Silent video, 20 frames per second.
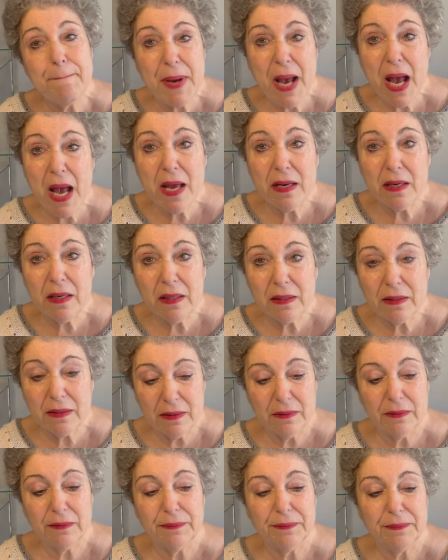But
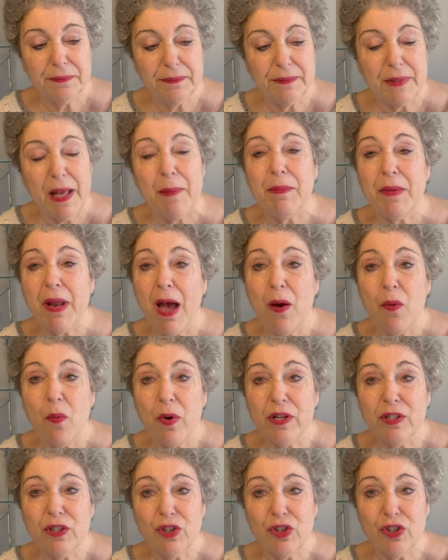I'm not
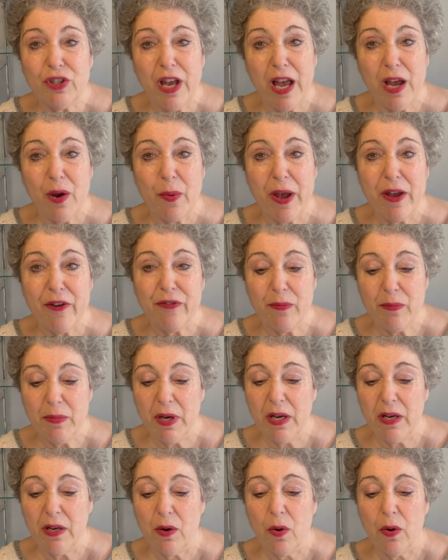one to shy away from
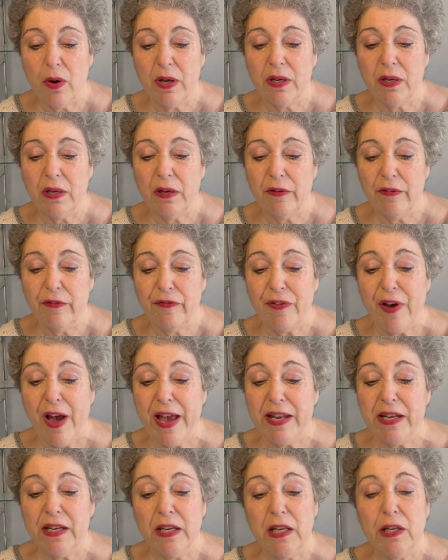knitting on
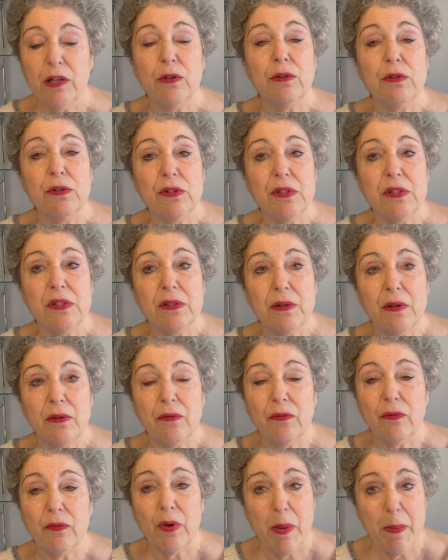fine needles.
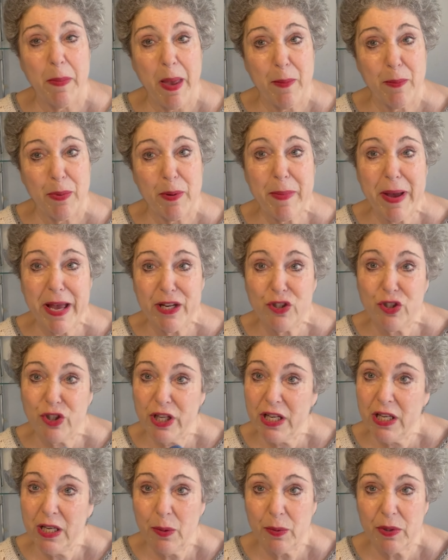Remember, my
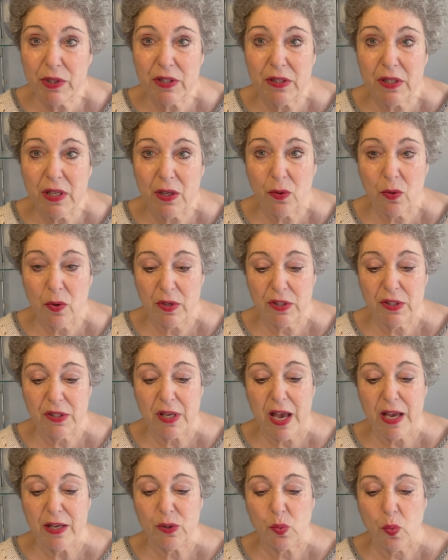Jeannie was knit on
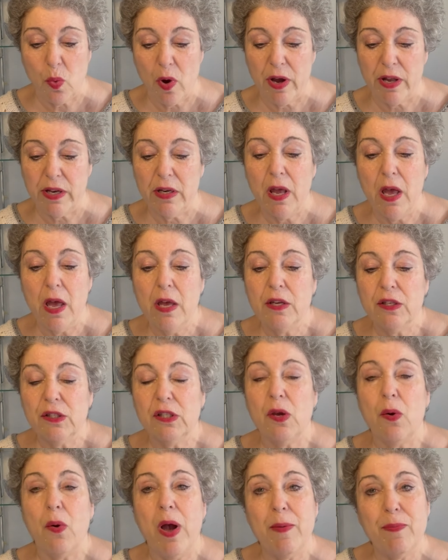size one.
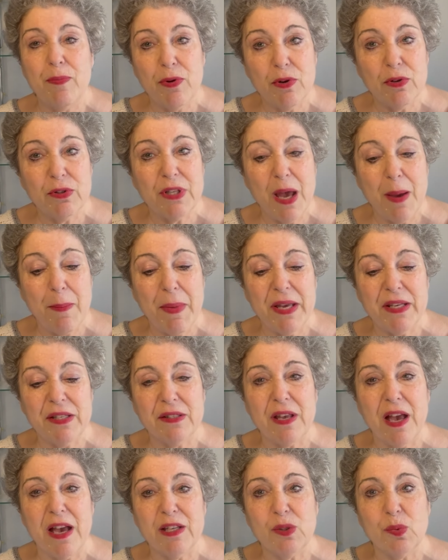So I pulled out my
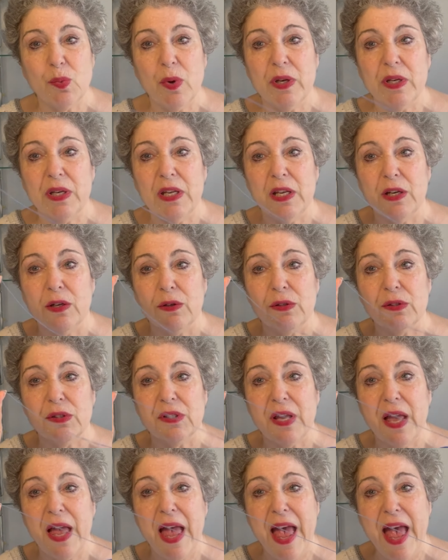size one
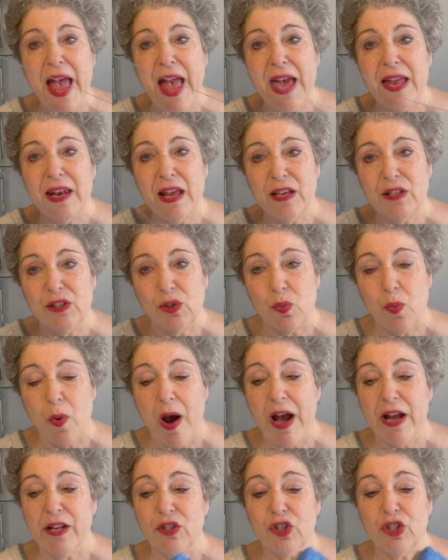needles and I
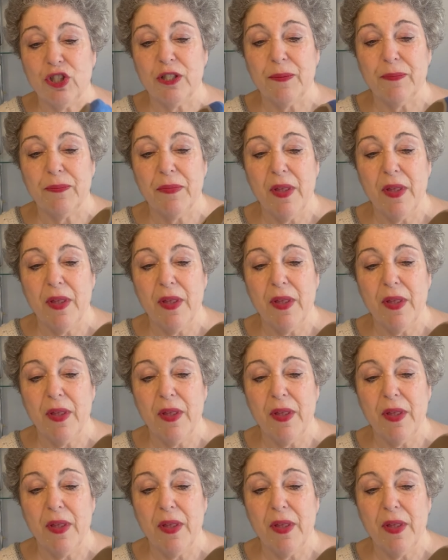swatched.